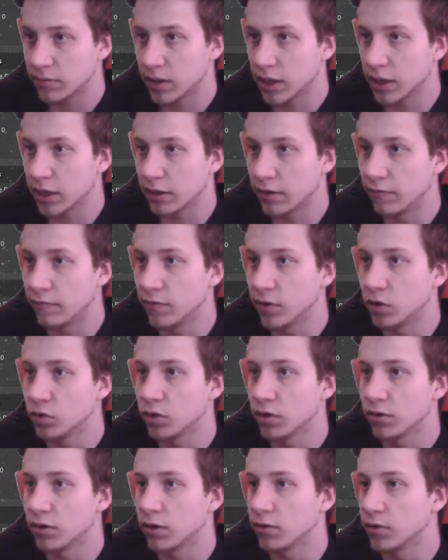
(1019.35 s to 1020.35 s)
I can
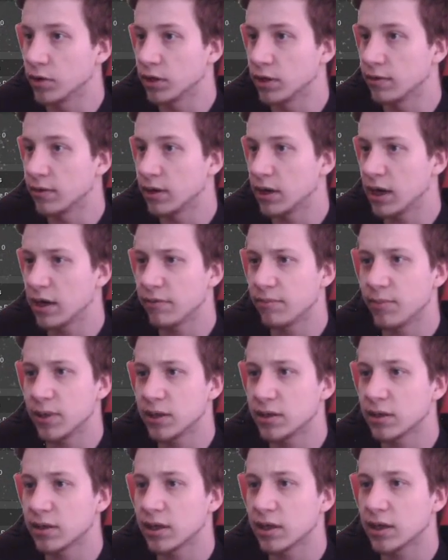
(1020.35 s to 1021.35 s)
vote or whatever. I have
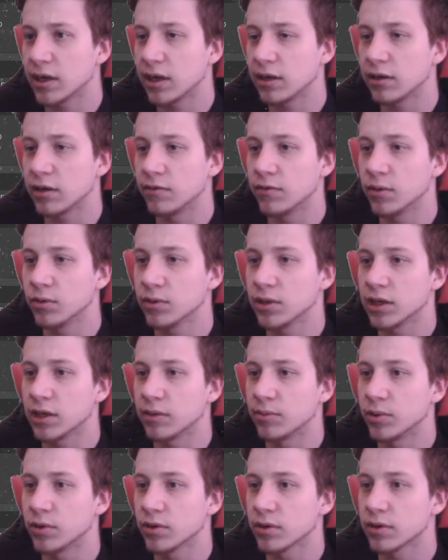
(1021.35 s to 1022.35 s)
basically created voting
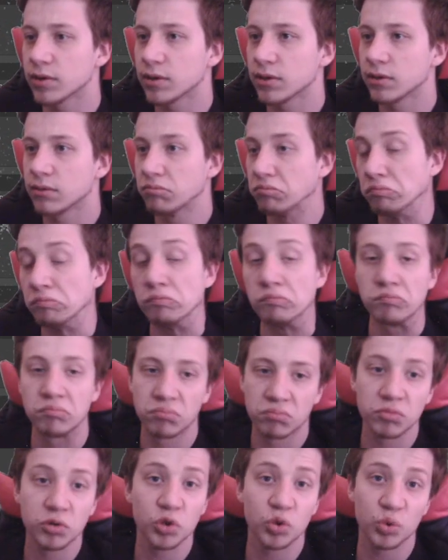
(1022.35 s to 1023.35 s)
box.
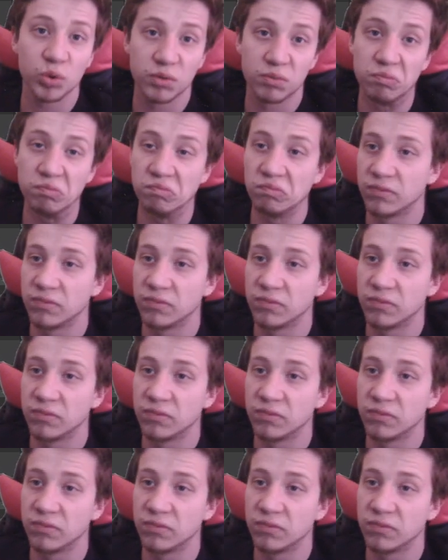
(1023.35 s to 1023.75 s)
Cool.